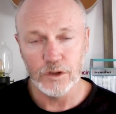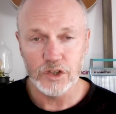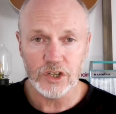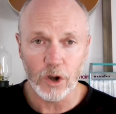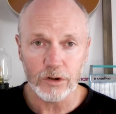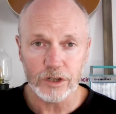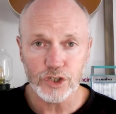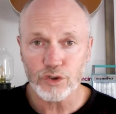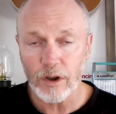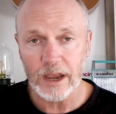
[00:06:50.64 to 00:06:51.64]
you started
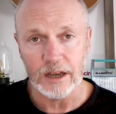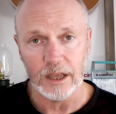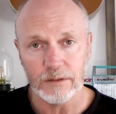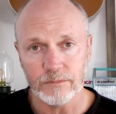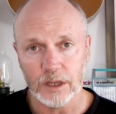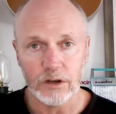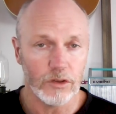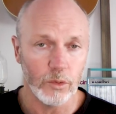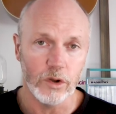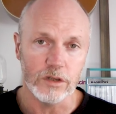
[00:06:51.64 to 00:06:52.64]
trading, in
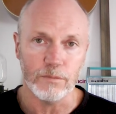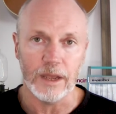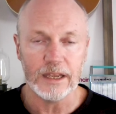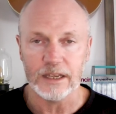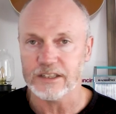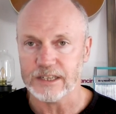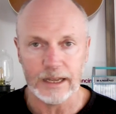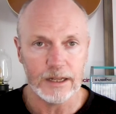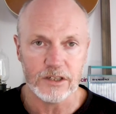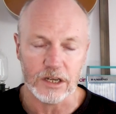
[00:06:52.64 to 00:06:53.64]
other words making
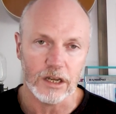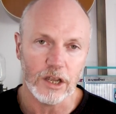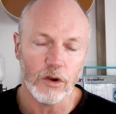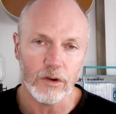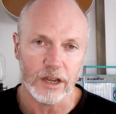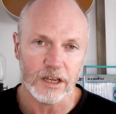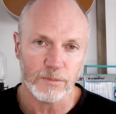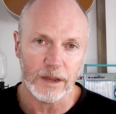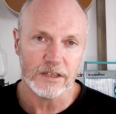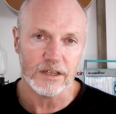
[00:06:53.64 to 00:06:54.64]
sales and incurring
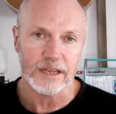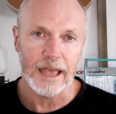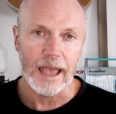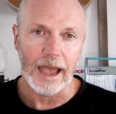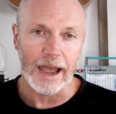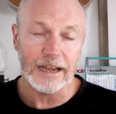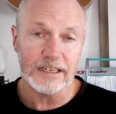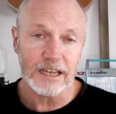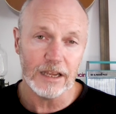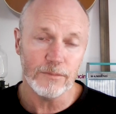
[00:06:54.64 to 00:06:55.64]
expenses, any
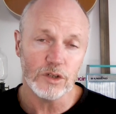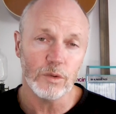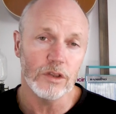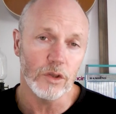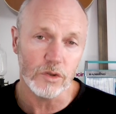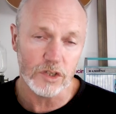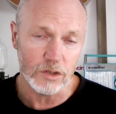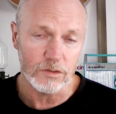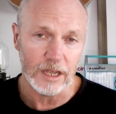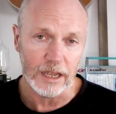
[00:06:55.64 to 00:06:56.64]
time between those 2
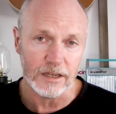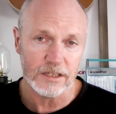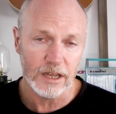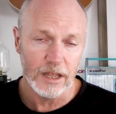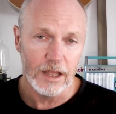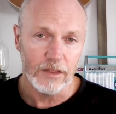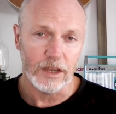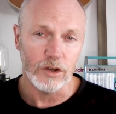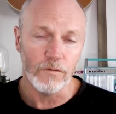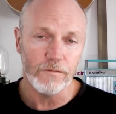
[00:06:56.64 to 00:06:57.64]
dates,
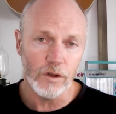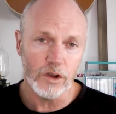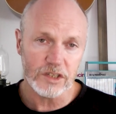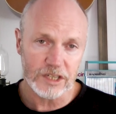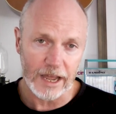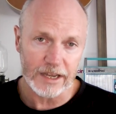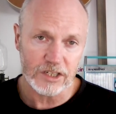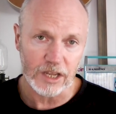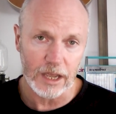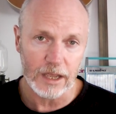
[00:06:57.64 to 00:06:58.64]
then your first
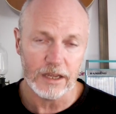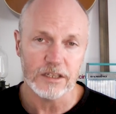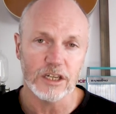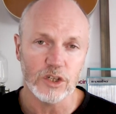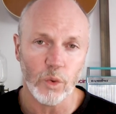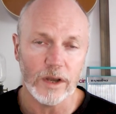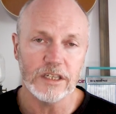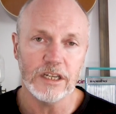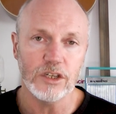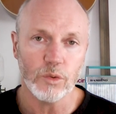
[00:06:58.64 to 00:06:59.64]
tax year is the
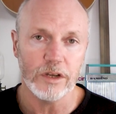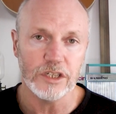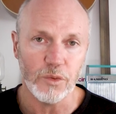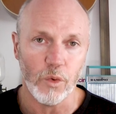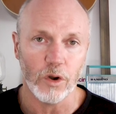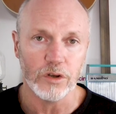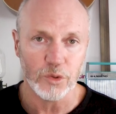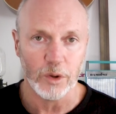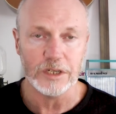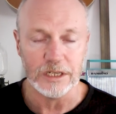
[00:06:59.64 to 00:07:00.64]

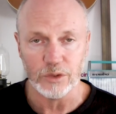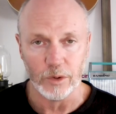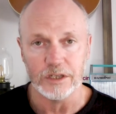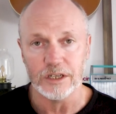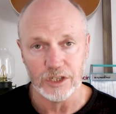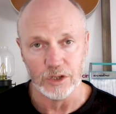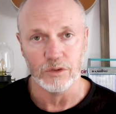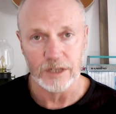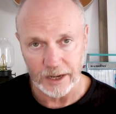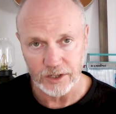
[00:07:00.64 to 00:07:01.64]
2021-2022
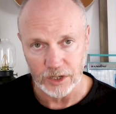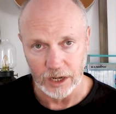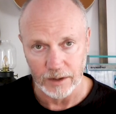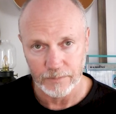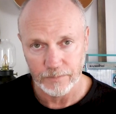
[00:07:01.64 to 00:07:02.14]
tax year.